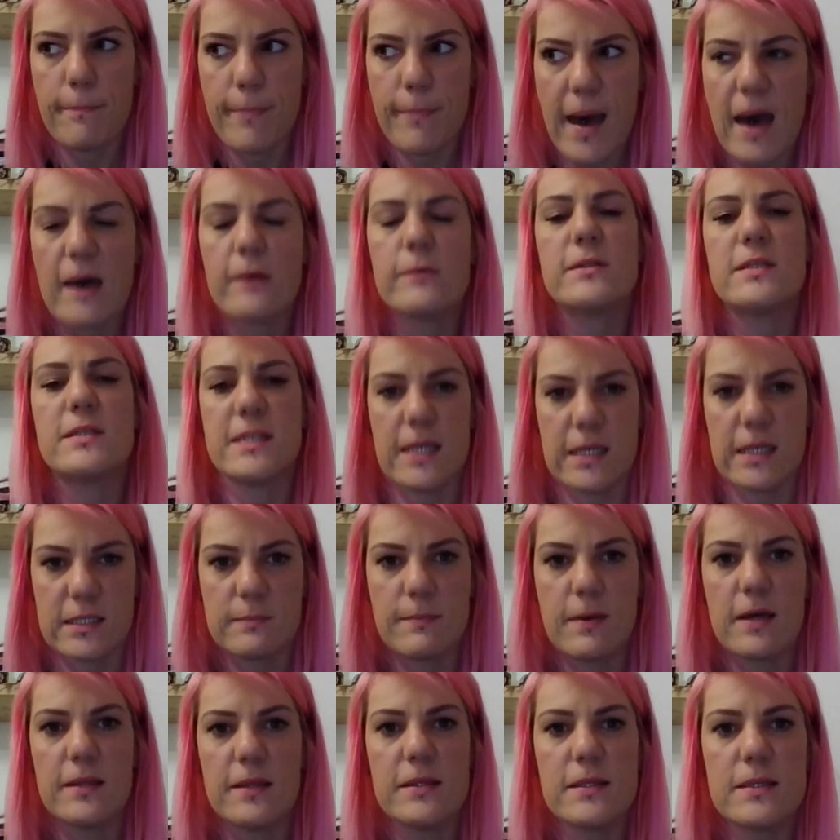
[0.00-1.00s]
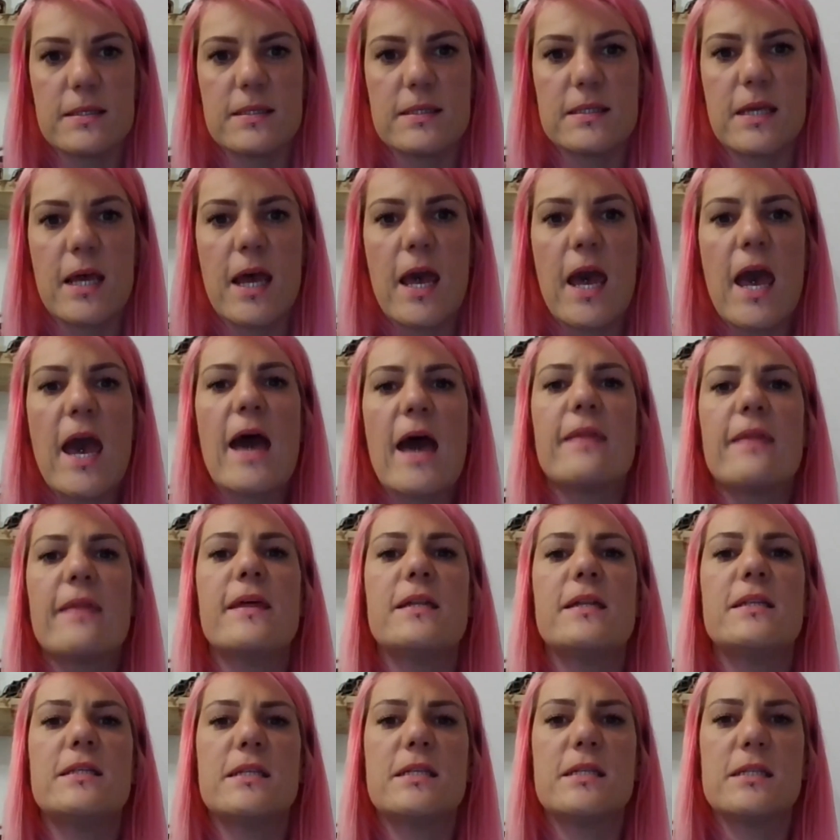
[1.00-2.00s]
about 6 months, and
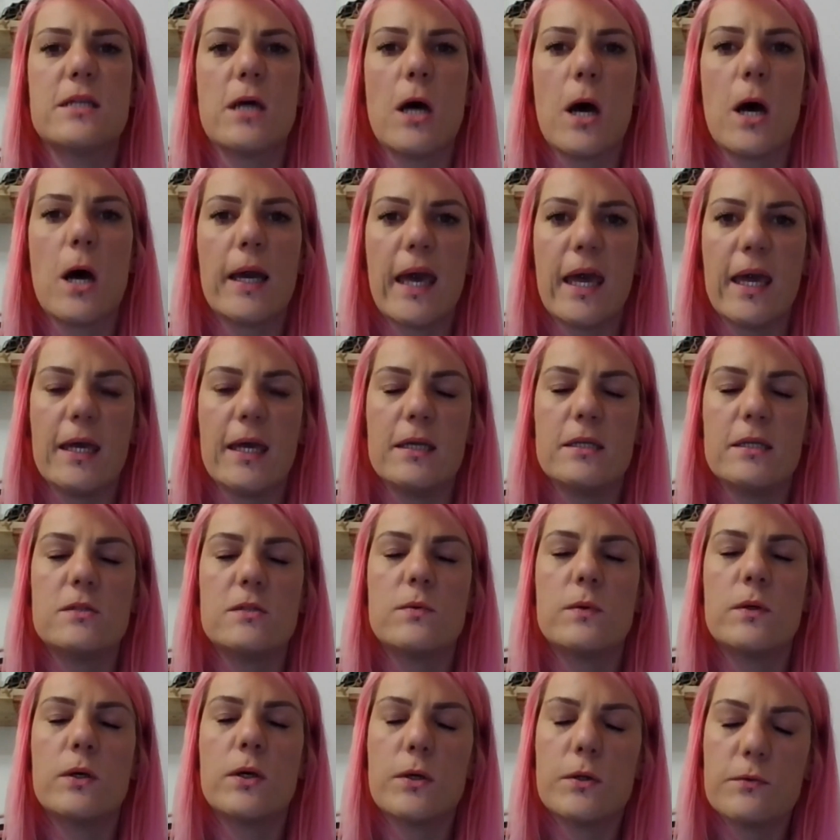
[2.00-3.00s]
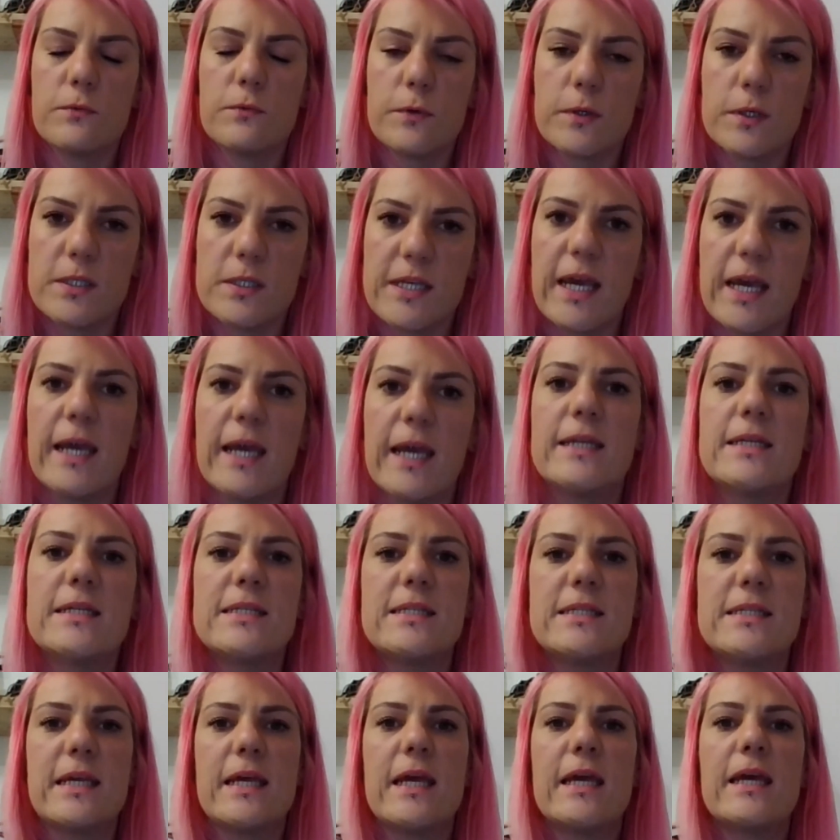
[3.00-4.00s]
then to start getting into a good routine and
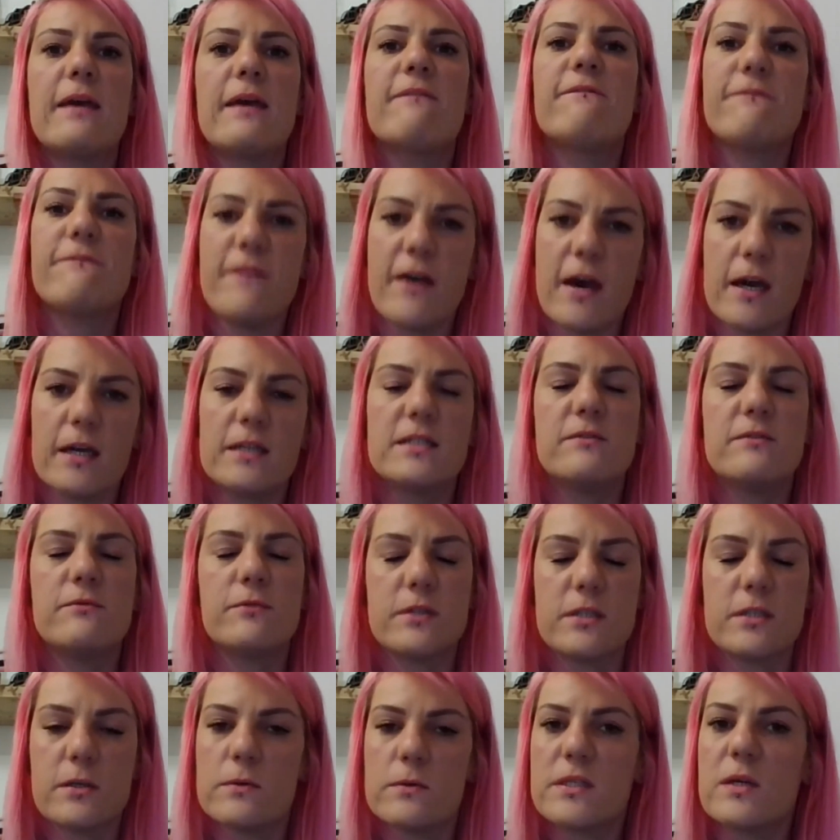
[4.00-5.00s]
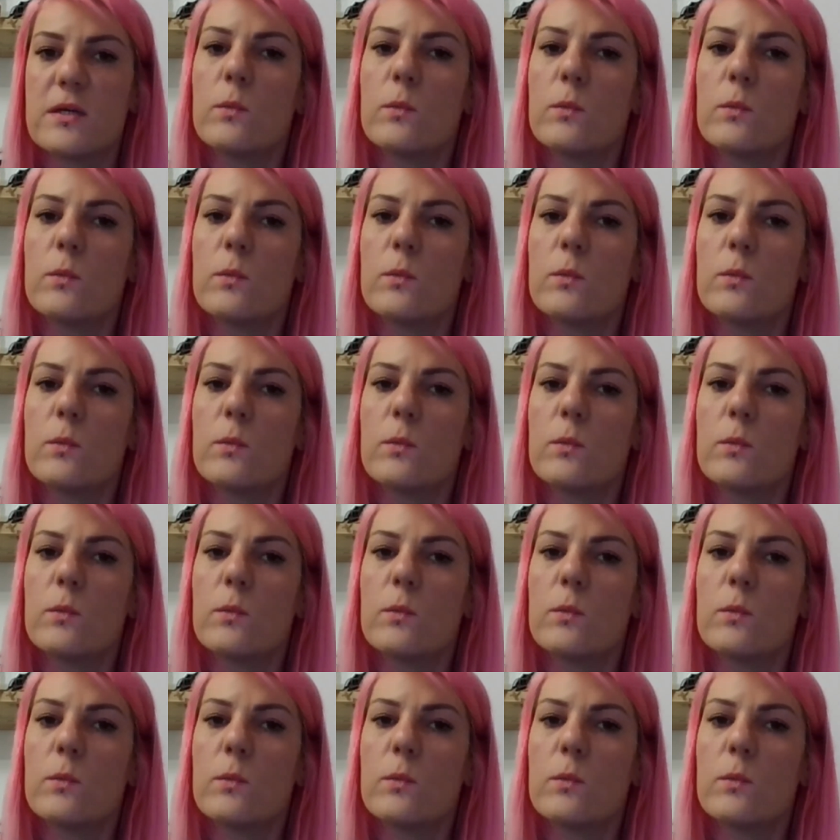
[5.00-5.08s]
seeing effective results.